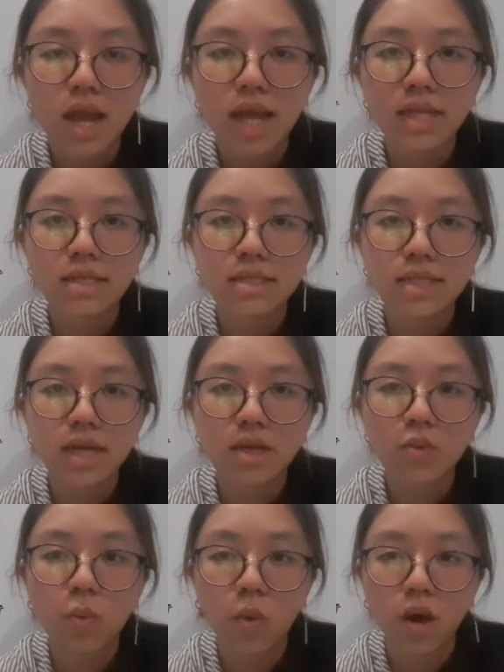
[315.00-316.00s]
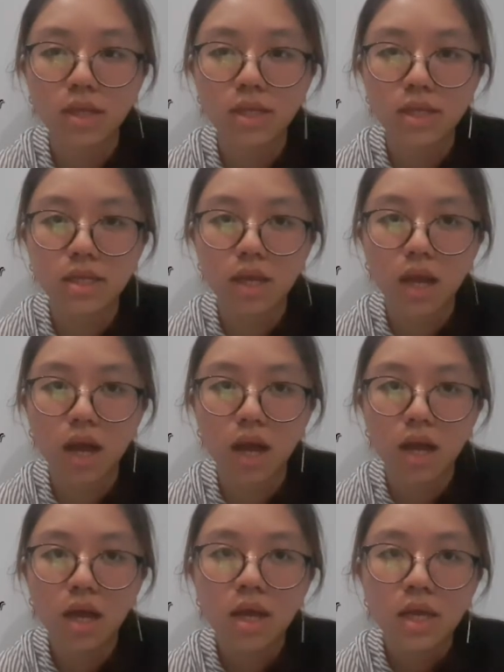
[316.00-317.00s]
And the second one
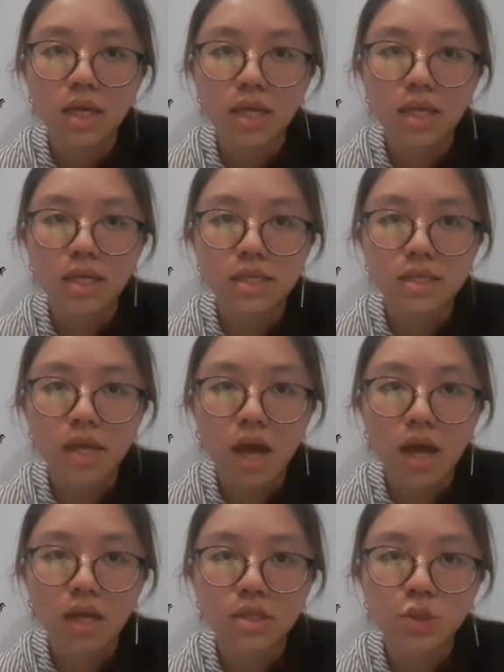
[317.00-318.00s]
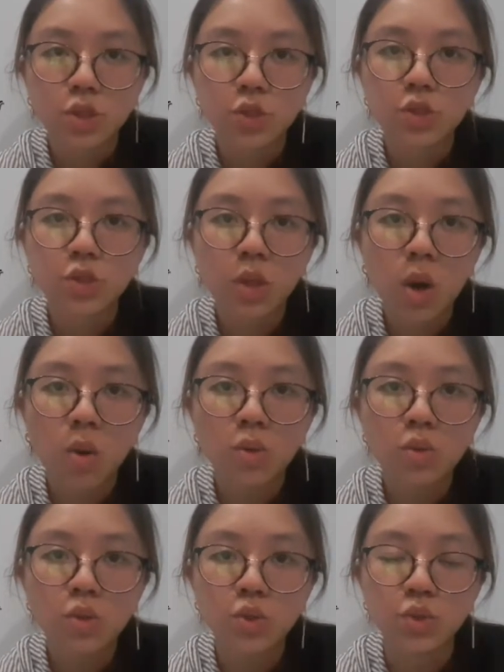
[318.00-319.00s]
is I should
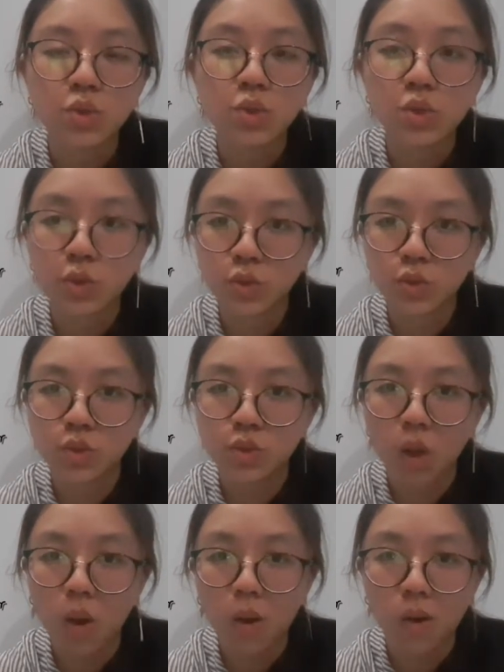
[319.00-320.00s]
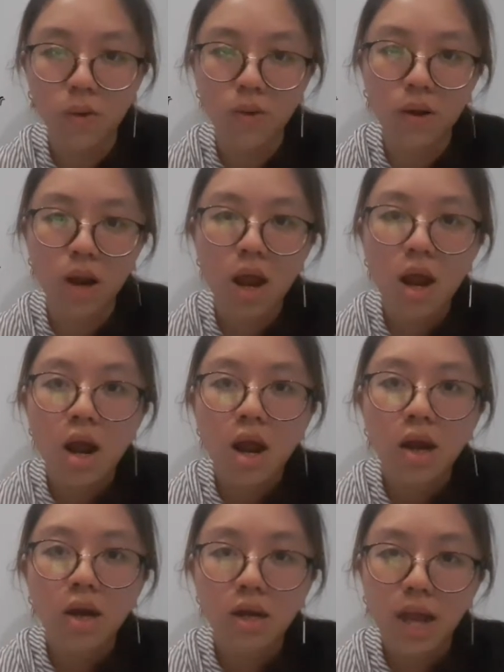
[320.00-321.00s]
go to school or
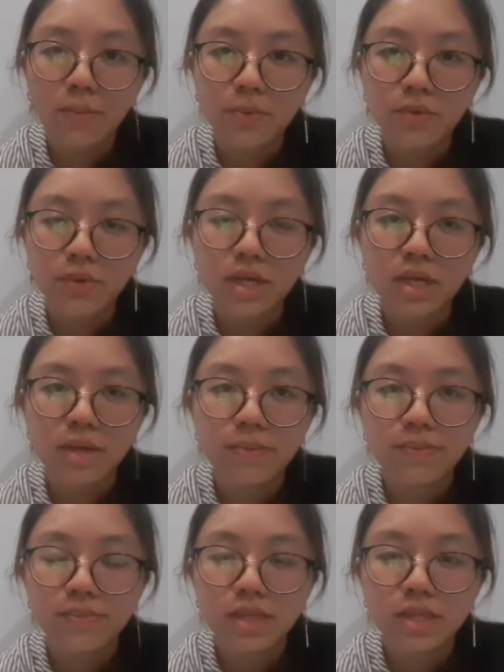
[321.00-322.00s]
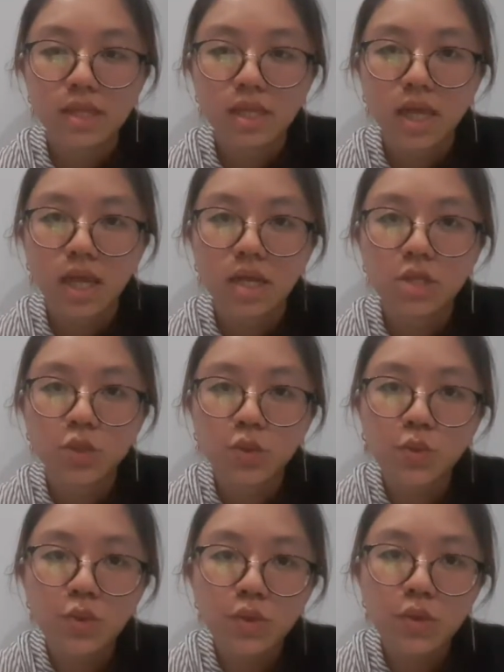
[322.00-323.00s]
library.
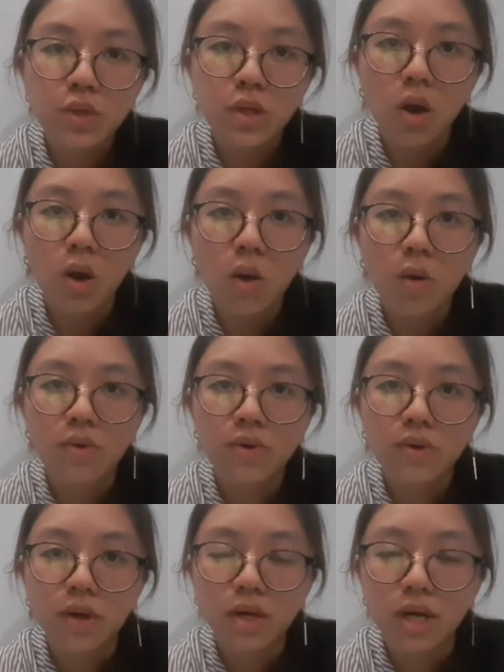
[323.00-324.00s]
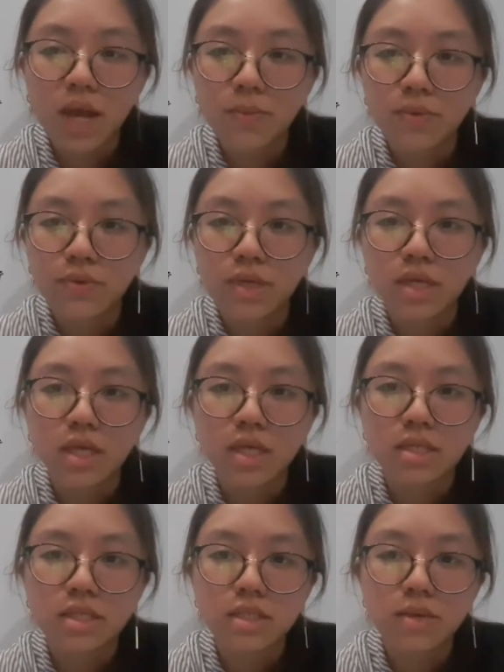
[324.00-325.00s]
School or library,
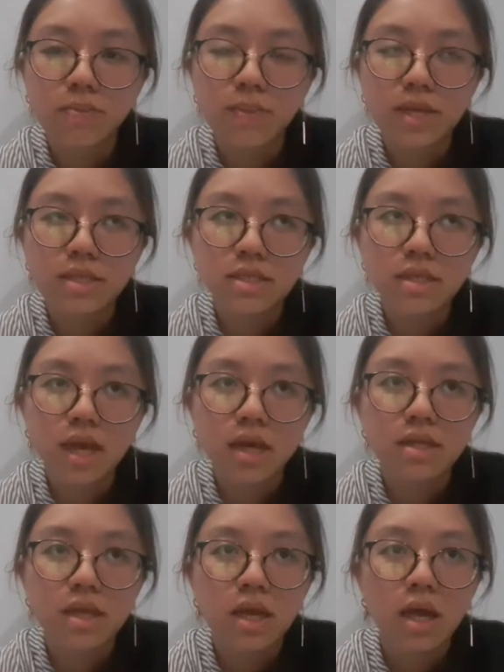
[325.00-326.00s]
it means that